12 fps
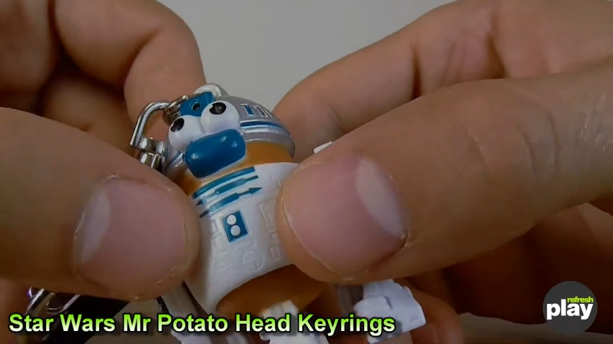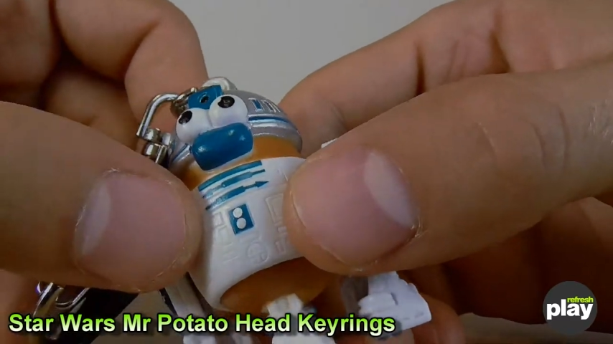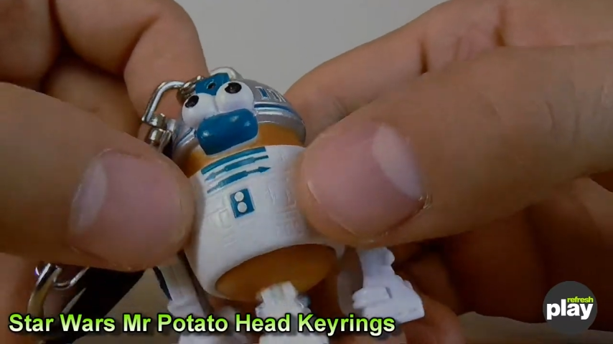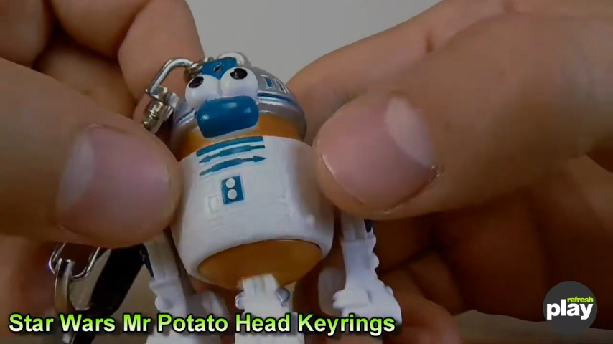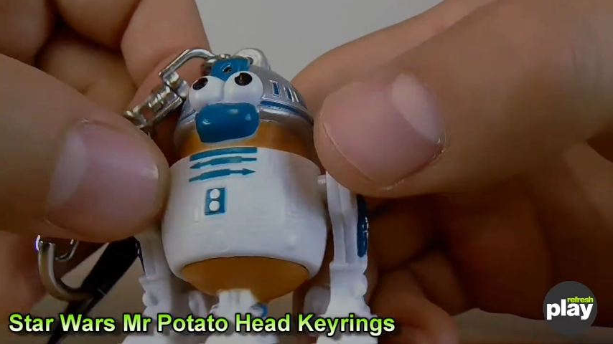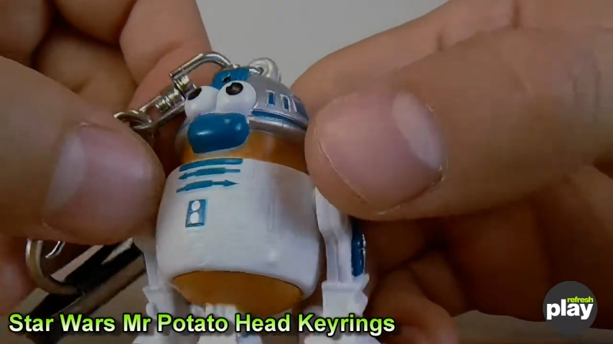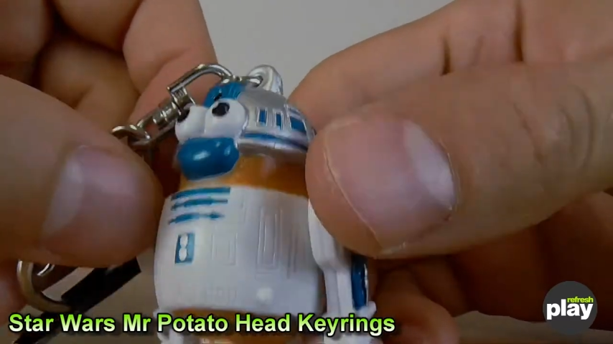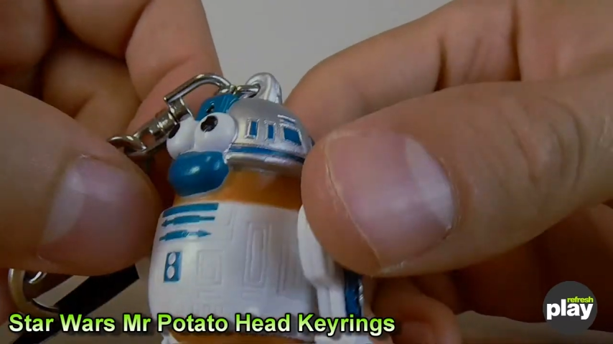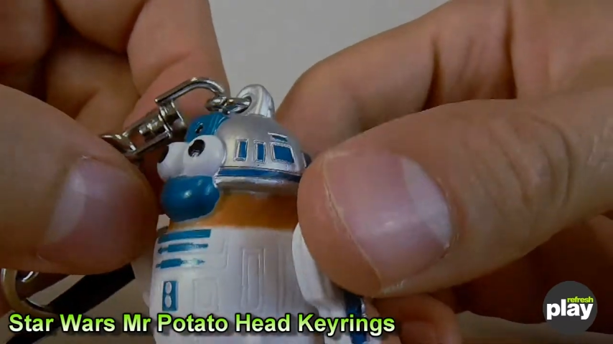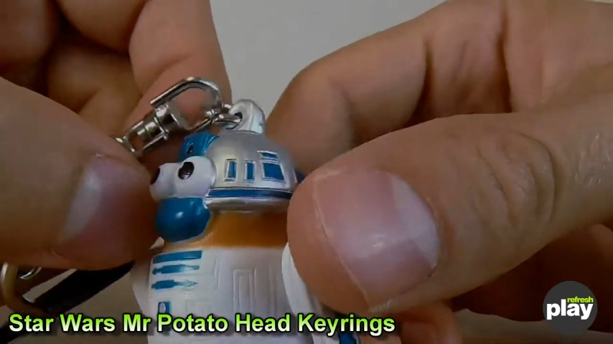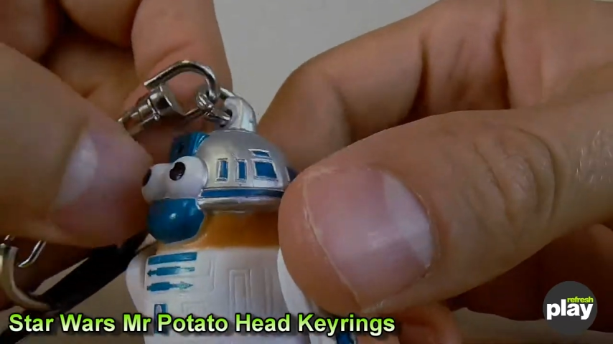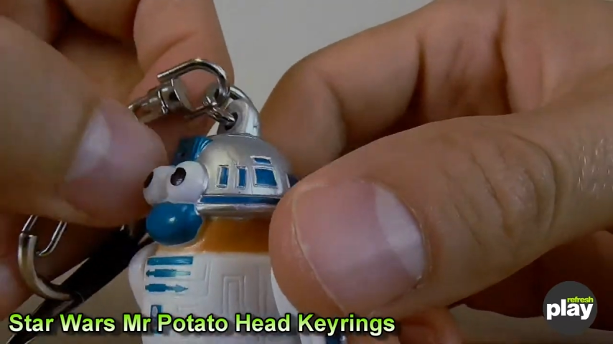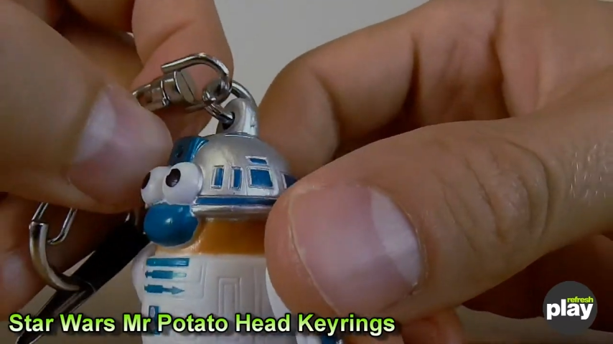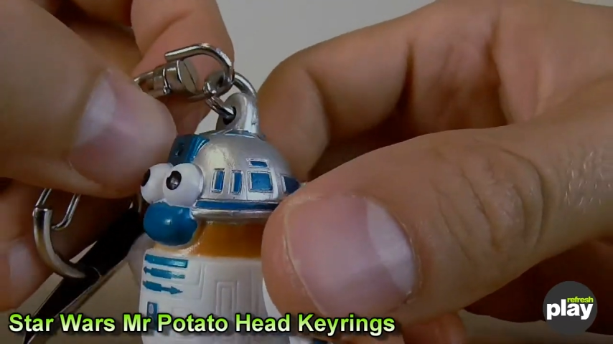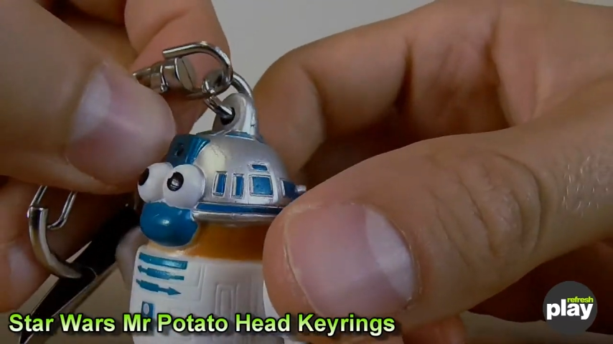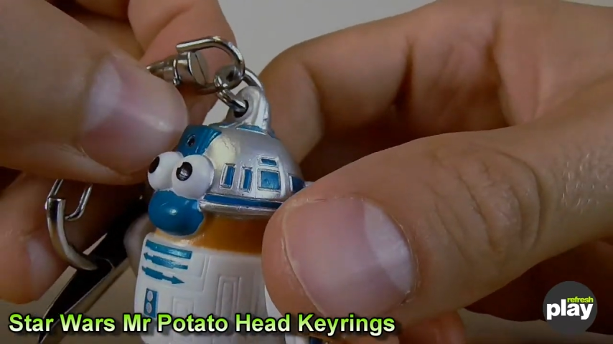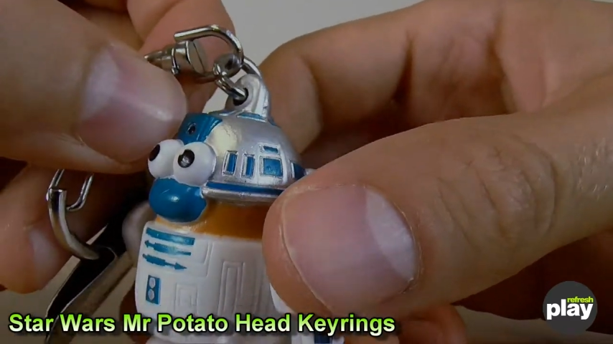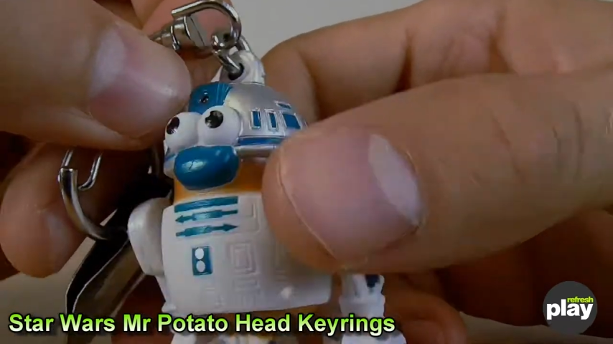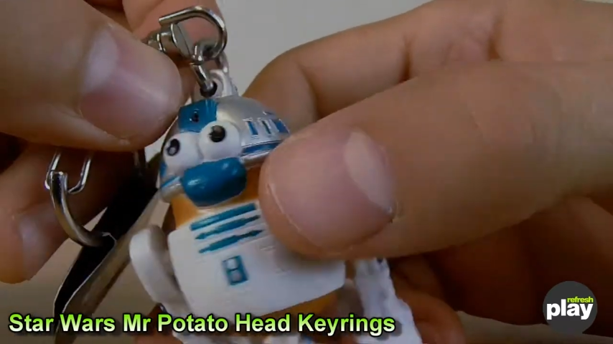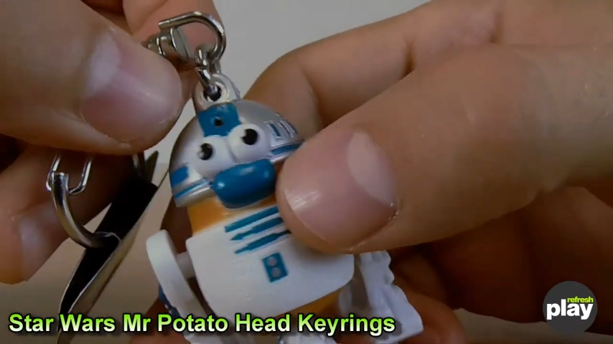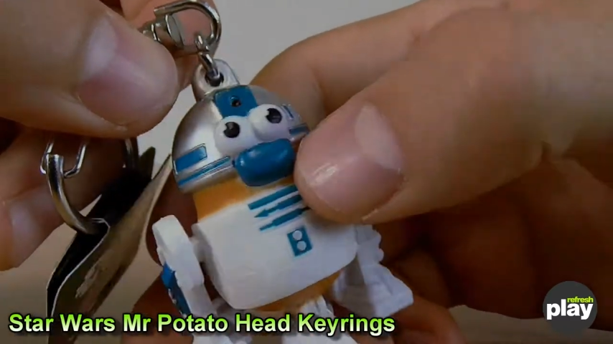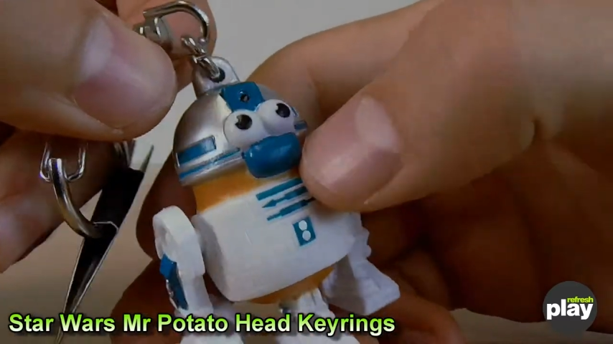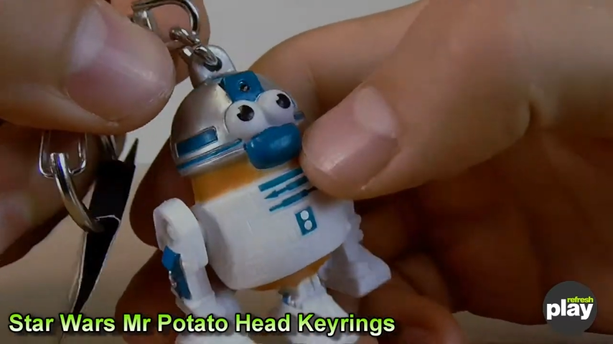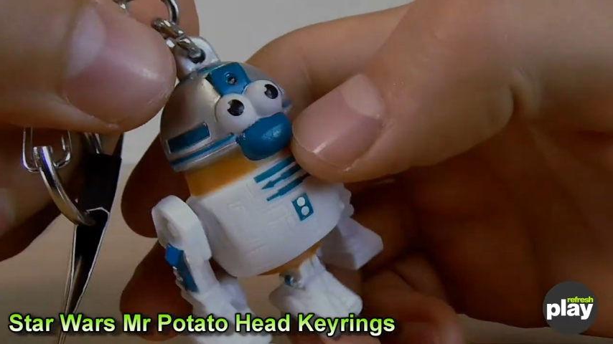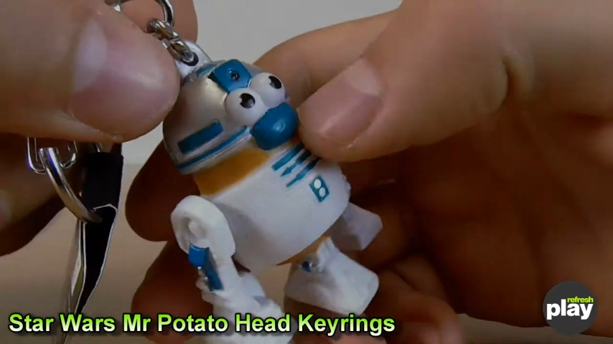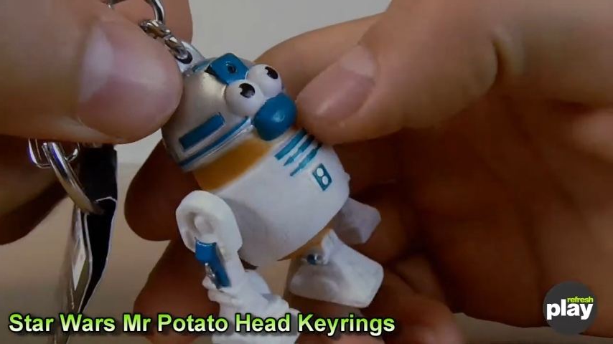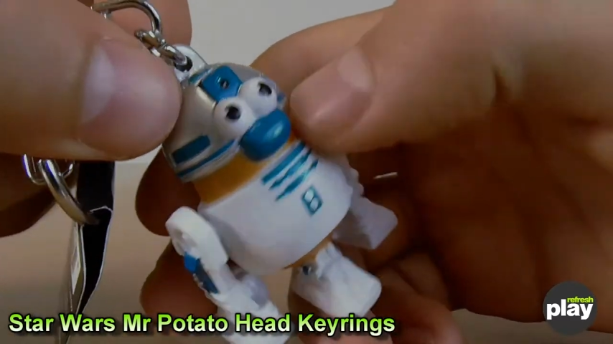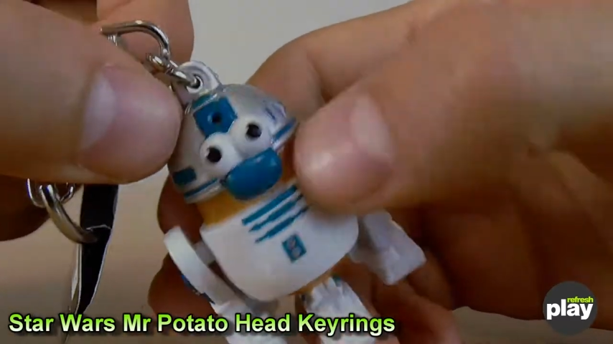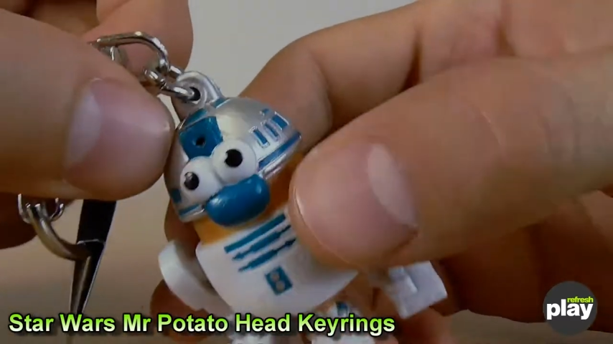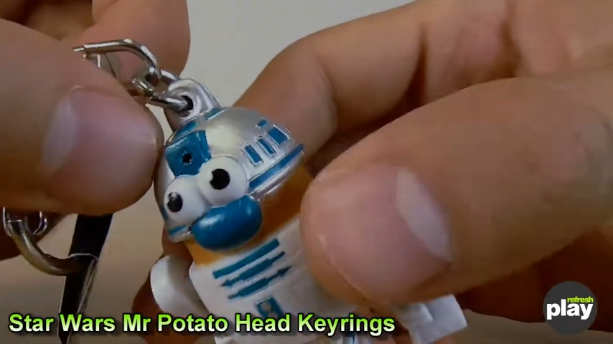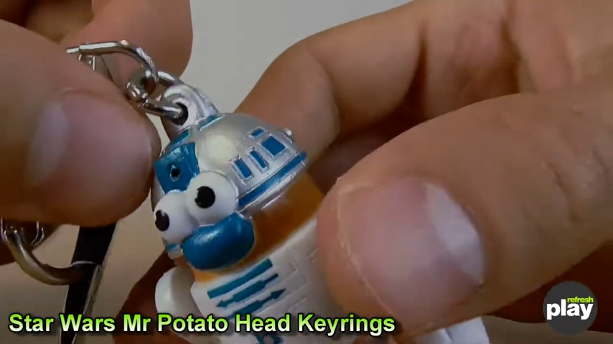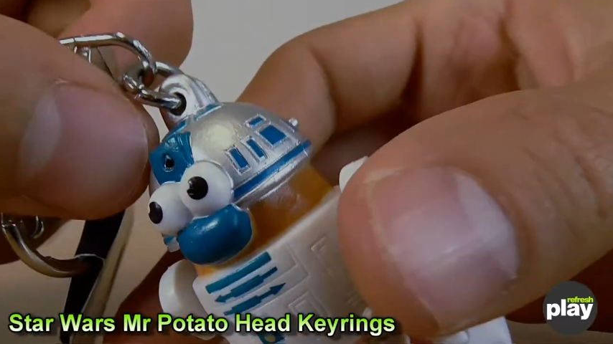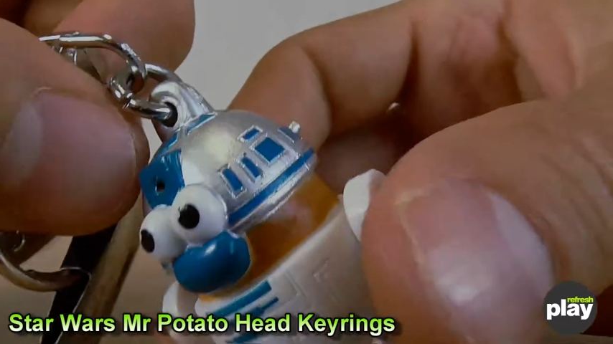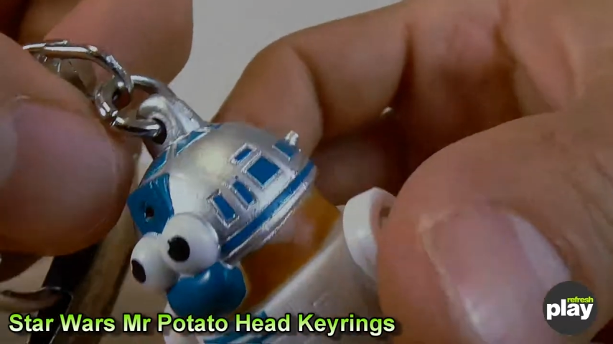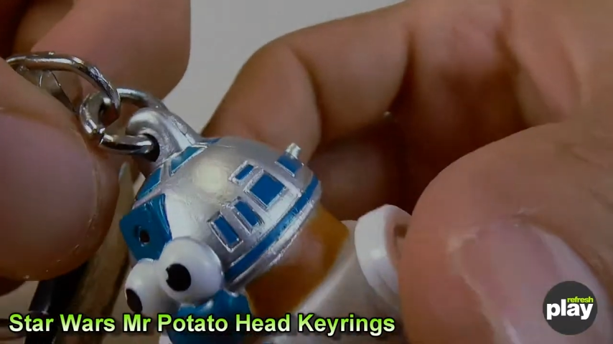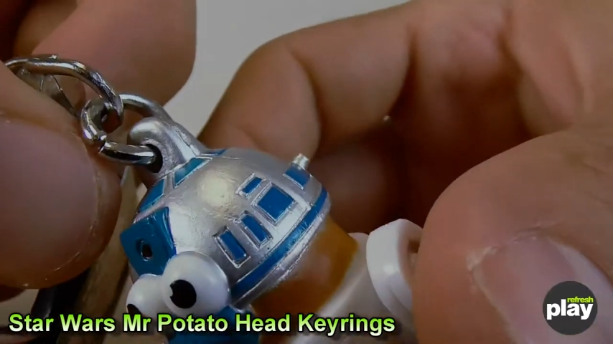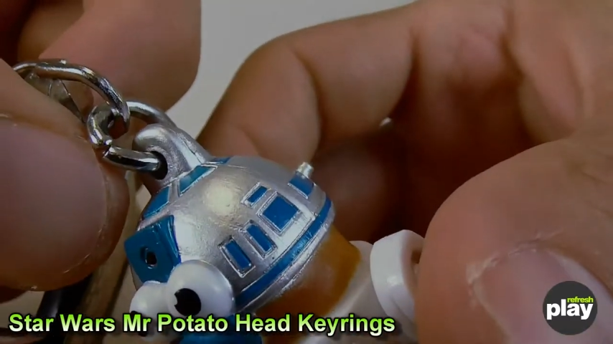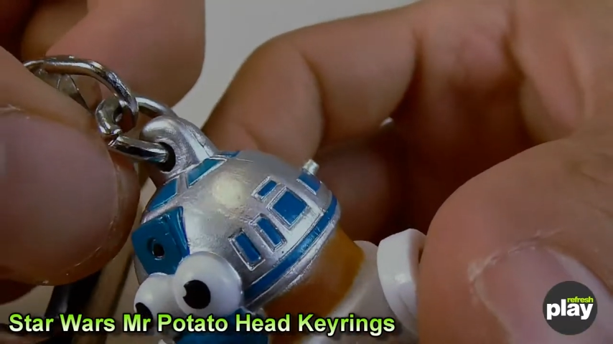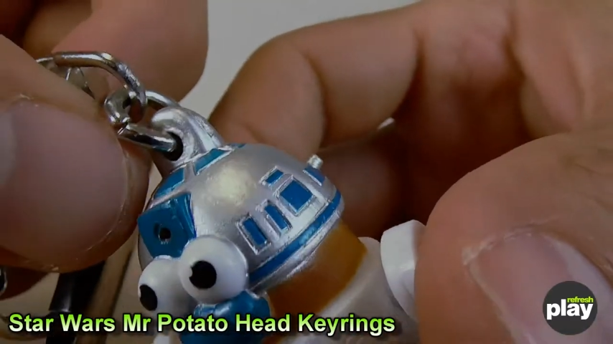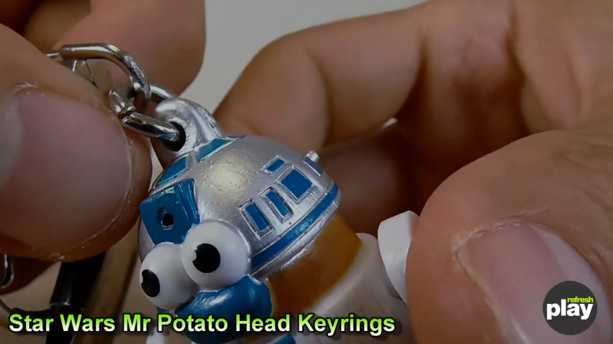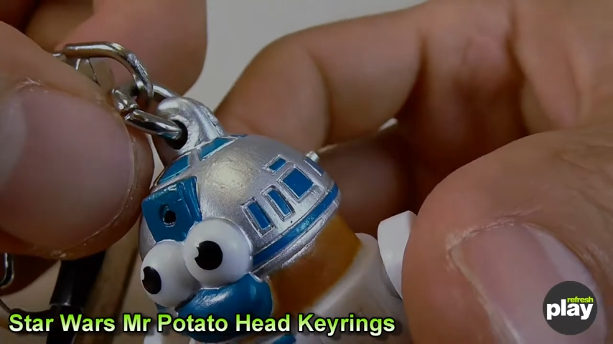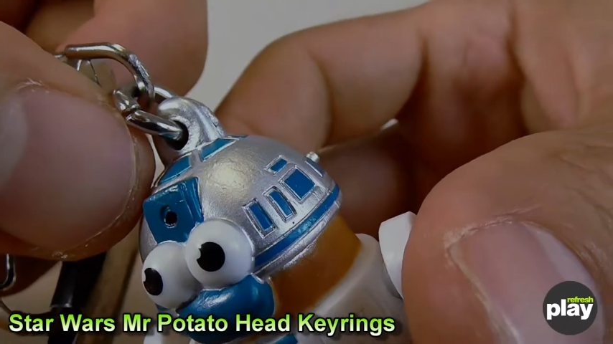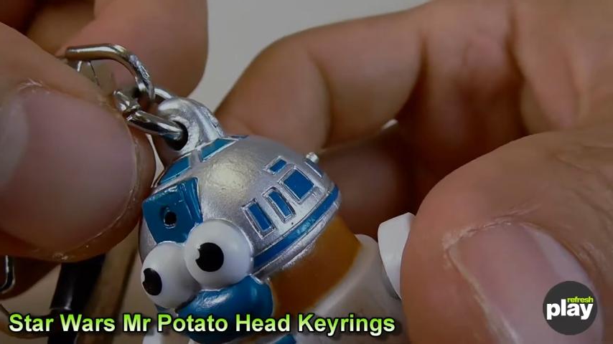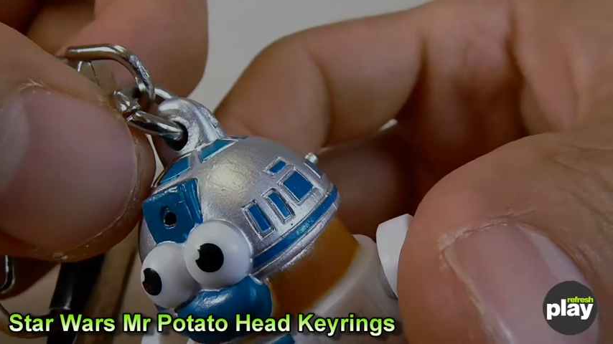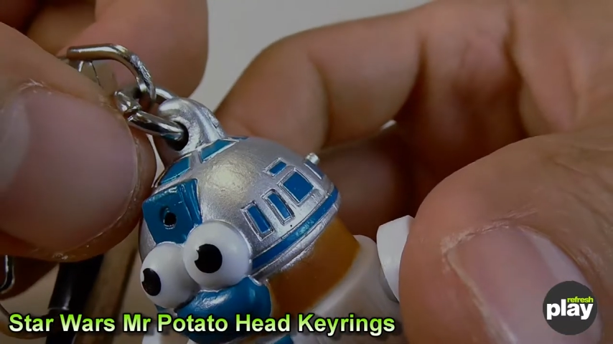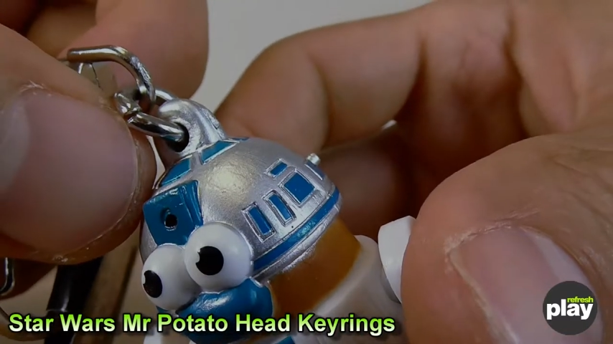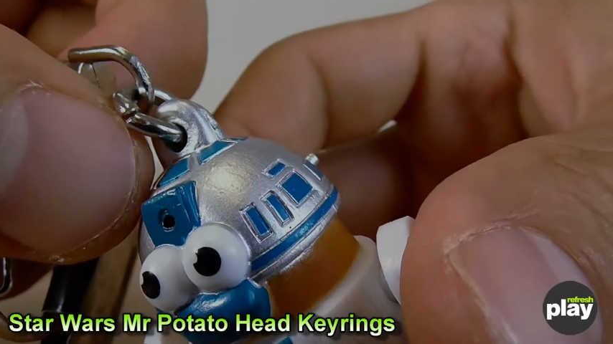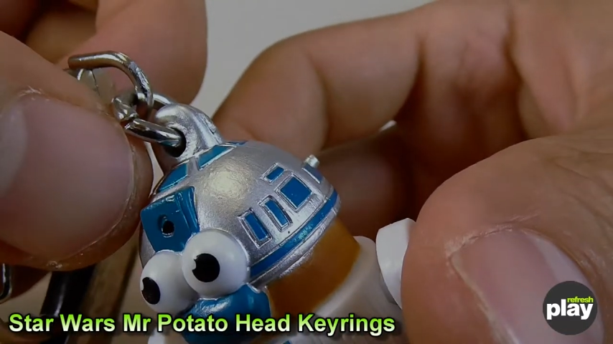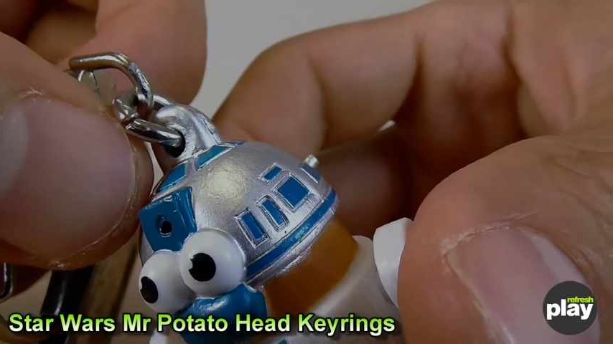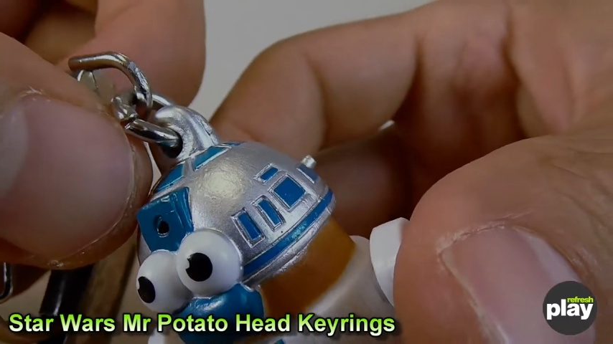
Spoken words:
Nobody's mouth can be seen.